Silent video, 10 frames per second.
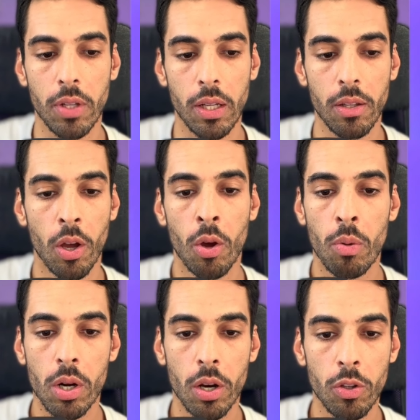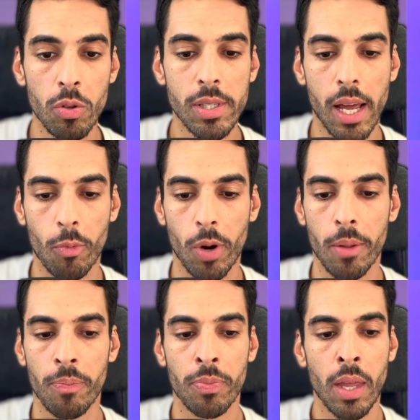we're going to use that one
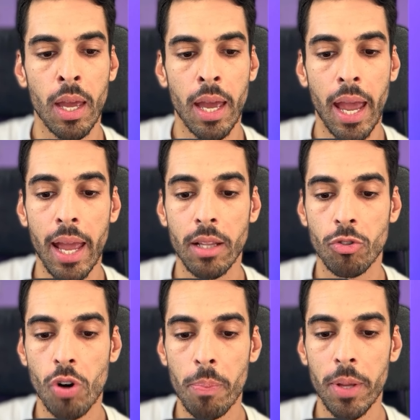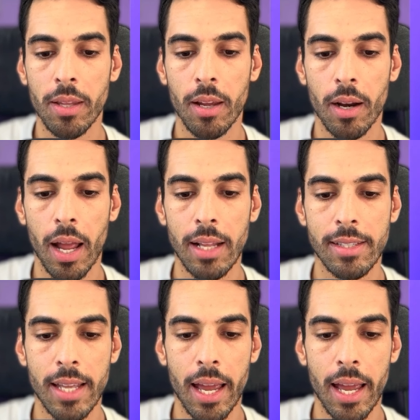and drop it here and say,